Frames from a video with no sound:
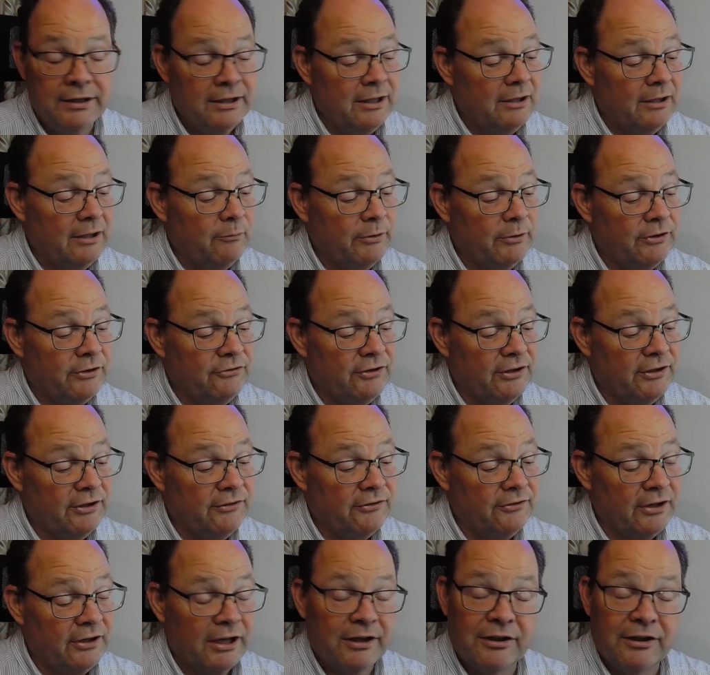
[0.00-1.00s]
which is
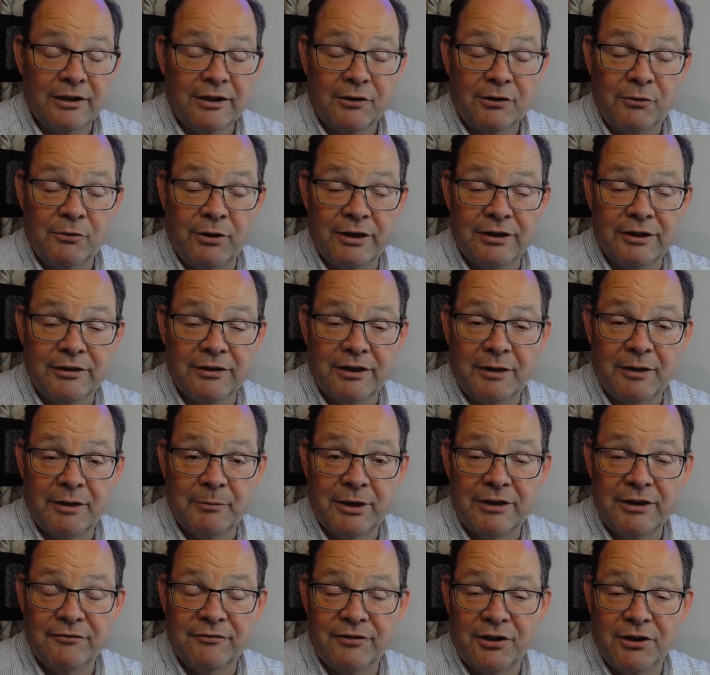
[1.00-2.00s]
quite a
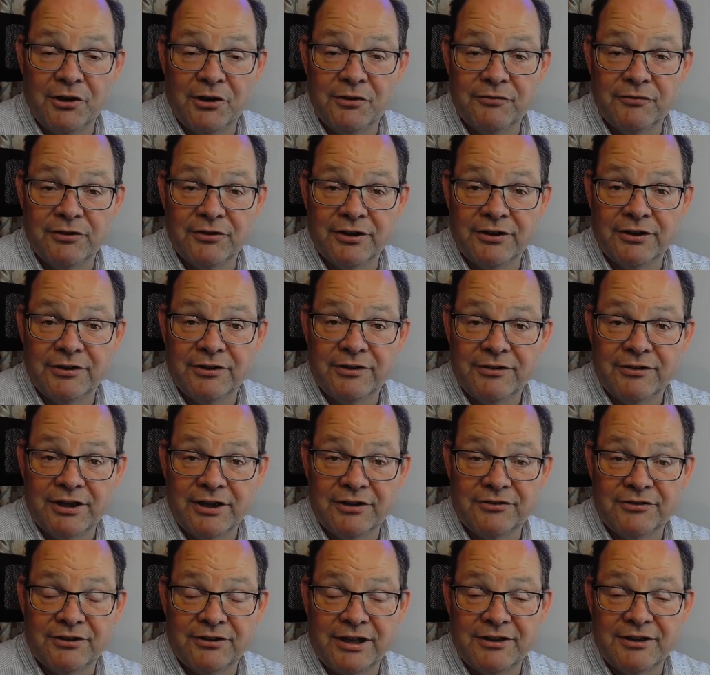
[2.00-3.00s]
benefit over the, let's
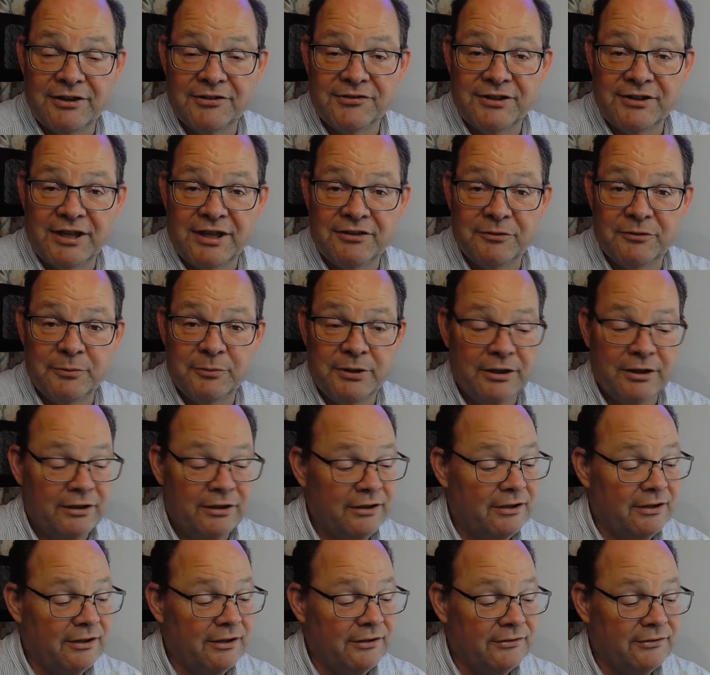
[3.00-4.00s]
say, the standard
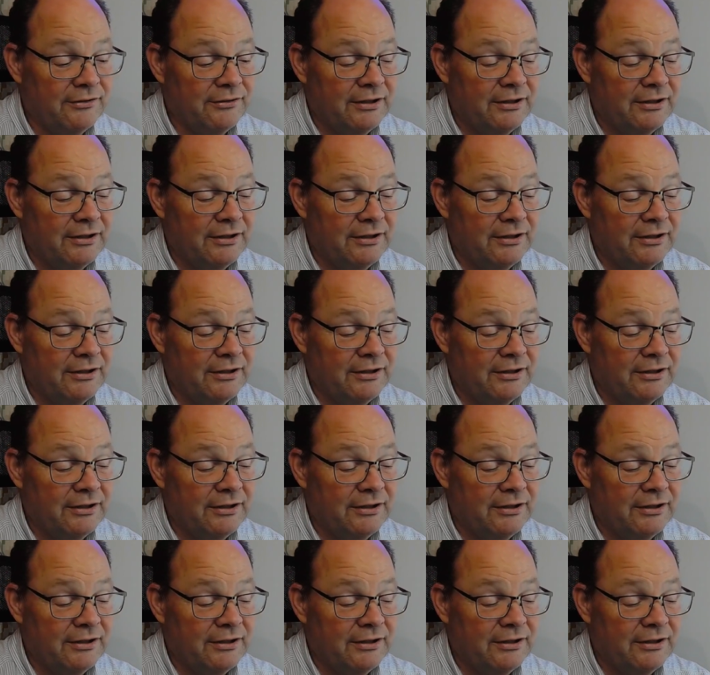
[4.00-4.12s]
PIRs.